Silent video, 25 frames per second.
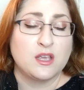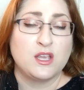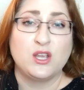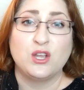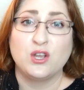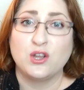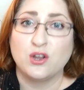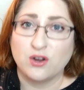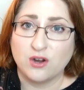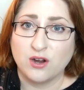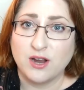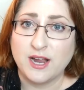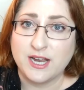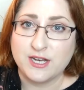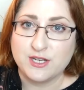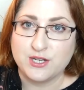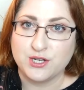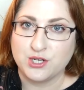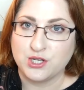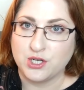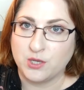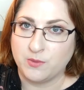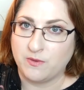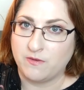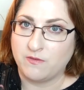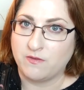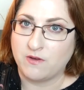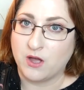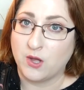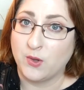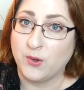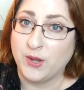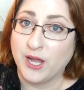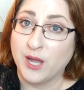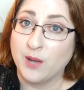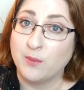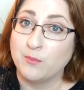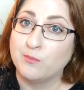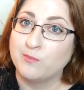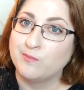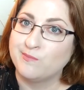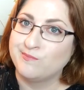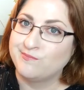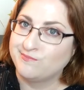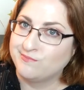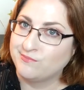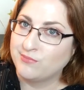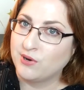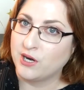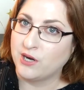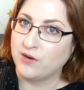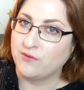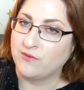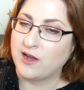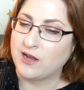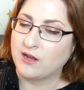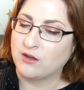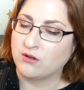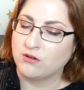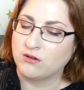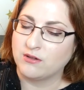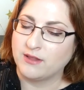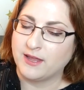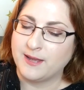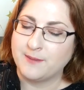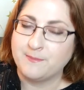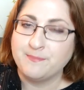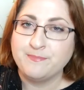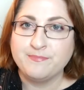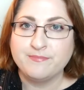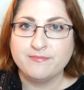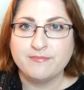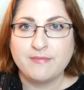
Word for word: your agent should be following up pretty regularly.